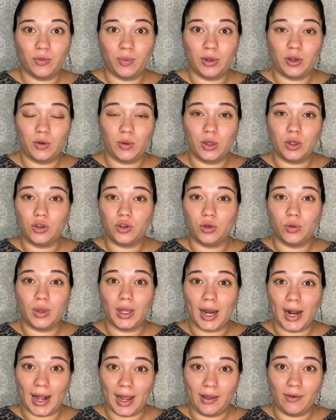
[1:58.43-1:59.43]
between the two
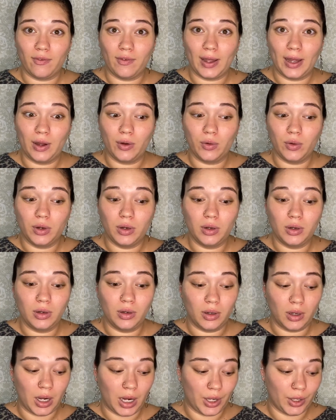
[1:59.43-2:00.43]
that I found,
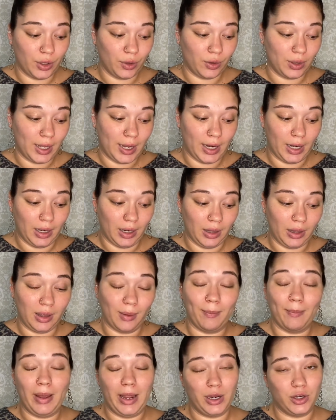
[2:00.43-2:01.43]
other than the
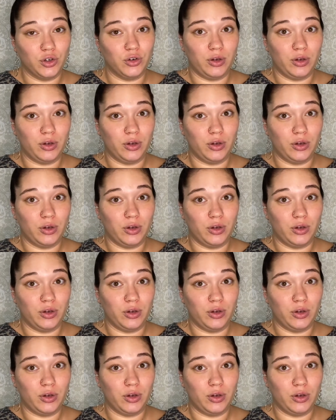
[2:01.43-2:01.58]
major